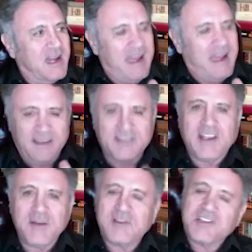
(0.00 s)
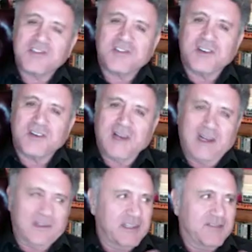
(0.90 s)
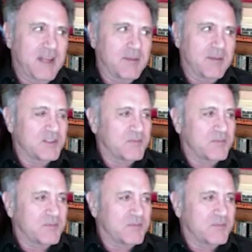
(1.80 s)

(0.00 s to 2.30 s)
I had a date with this girl. I'll leave nameless,